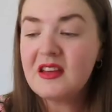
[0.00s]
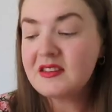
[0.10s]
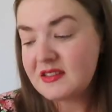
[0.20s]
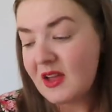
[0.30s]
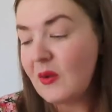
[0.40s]

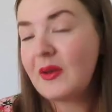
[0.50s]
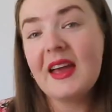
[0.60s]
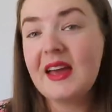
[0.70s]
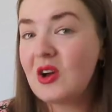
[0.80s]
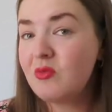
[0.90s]
So
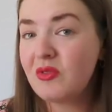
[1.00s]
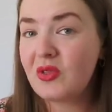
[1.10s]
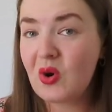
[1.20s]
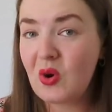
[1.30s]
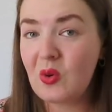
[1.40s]
getting on with
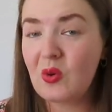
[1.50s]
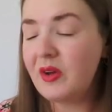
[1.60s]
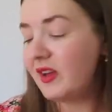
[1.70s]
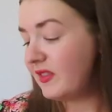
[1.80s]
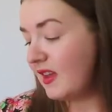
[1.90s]
the
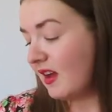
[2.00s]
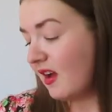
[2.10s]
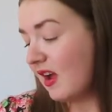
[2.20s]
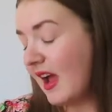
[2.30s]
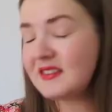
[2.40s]
haul,
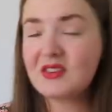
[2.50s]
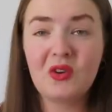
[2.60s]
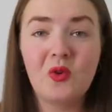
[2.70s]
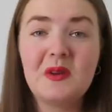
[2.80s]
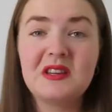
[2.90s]
as I
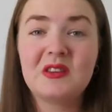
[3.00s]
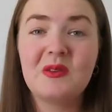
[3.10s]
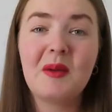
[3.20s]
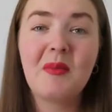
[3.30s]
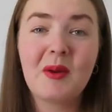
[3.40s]
normally
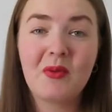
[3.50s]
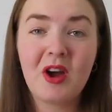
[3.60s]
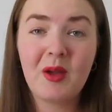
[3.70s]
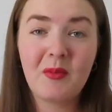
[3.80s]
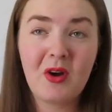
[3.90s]
do in my
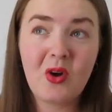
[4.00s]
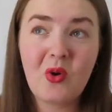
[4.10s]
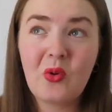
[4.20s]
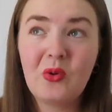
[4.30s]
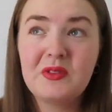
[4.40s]
Primark
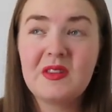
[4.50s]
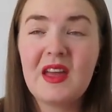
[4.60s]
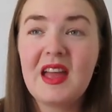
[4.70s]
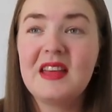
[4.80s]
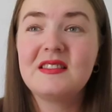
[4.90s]
hauls,
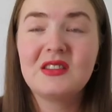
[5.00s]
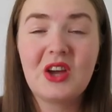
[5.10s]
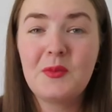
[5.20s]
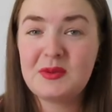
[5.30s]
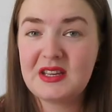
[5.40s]
there is
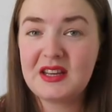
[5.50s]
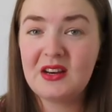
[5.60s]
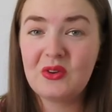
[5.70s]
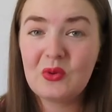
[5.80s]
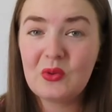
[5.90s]
no
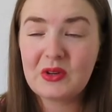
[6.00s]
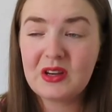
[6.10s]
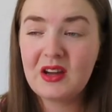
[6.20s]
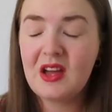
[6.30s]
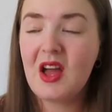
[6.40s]
particular
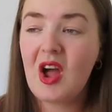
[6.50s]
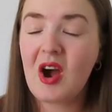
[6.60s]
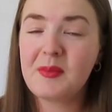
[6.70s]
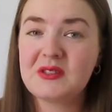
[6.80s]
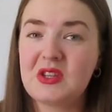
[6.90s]
order.
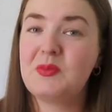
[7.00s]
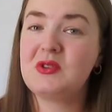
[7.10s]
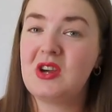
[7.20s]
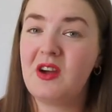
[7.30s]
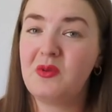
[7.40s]
I'm super
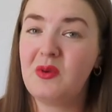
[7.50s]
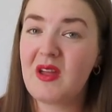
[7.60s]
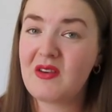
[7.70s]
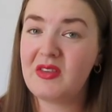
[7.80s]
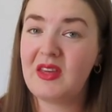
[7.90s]
chuffed with
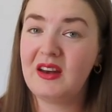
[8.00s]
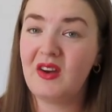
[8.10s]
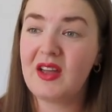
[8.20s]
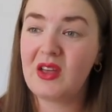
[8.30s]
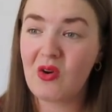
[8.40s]
everything
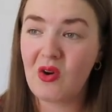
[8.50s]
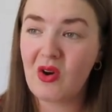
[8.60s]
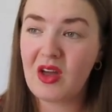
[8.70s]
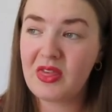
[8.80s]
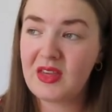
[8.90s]
that I
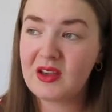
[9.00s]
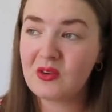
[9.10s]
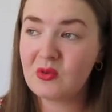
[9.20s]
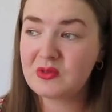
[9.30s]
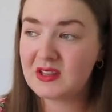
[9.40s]
got. I
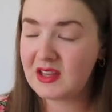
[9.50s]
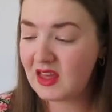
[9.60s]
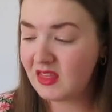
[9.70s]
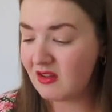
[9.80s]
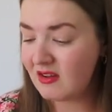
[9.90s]
think
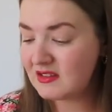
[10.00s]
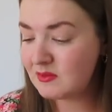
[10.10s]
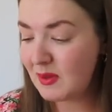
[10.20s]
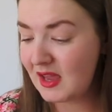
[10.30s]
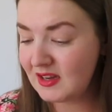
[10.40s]
altogether I
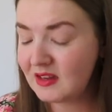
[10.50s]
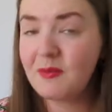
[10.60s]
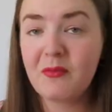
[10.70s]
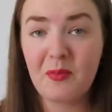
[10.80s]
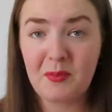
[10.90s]
spent,
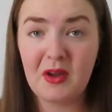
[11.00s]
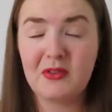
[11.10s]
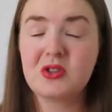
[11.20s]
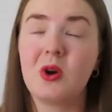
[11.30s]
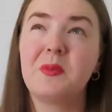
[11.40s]
from
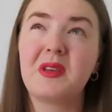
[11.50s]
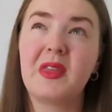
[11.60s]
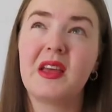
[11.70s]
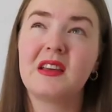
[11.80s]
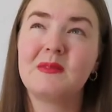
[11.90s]
both shops, I
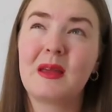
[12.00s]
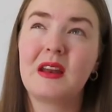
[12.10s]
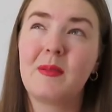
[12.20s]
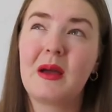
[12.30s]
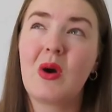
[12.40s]
think I
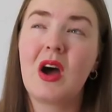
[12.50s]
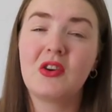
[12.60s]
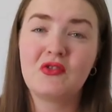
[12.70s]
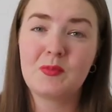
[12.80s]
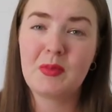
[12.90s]
spent about
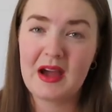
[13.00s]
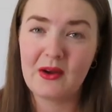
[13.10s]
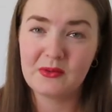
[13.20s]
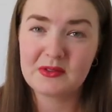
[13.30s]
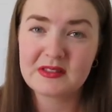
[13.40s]

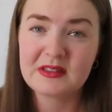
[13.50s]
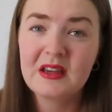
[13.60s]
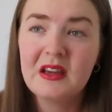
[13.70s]
£100.